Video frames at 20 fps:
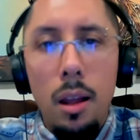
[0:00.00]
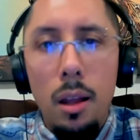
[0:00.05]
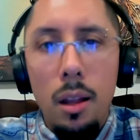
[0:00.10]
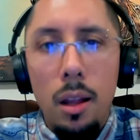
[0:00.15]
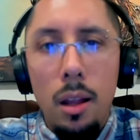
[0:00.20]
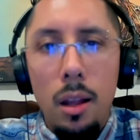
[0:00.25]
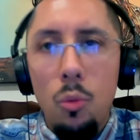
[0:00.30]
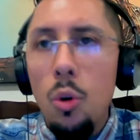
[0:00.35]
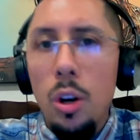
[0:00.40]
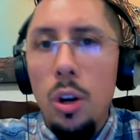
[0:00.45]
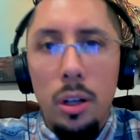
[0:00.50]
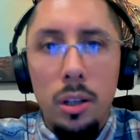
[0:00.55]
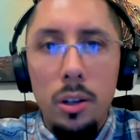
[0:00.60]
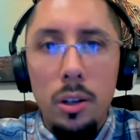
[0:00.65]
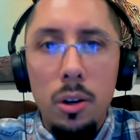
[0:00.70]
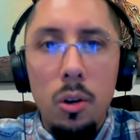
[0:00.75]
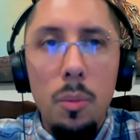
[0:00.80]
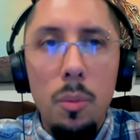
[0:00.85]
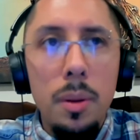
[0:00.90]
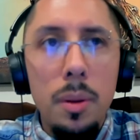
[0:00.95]
at work,
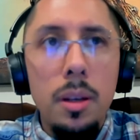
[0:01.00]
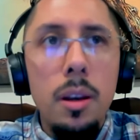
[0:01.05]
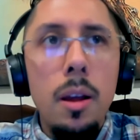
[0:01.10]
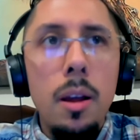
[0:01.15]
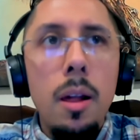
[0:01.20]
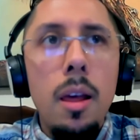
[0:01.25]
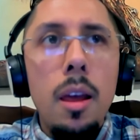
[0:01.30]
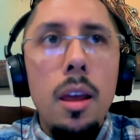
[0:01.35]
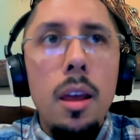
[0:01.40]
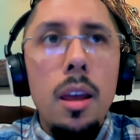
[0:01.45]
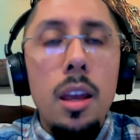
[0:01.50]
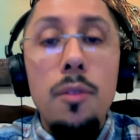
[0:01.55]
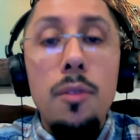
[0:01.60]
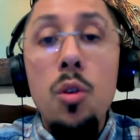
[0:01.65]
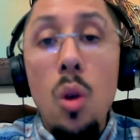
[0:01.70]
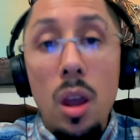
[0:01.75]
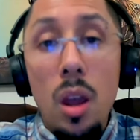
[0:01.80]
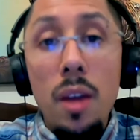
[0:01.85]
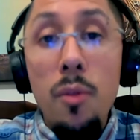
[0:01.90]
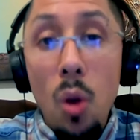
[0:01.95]
but if
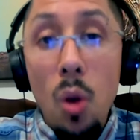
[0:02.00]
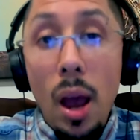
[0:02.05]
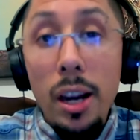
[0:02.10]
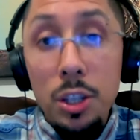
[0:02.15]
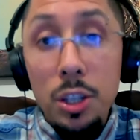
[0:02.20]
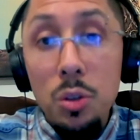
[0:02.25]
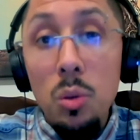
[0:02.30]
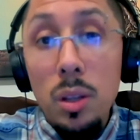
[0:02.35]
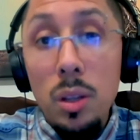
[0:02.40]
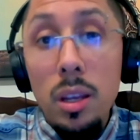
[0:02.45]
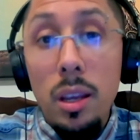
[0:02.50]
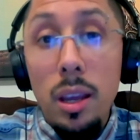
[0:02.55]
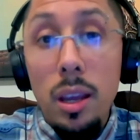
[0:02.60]
you actually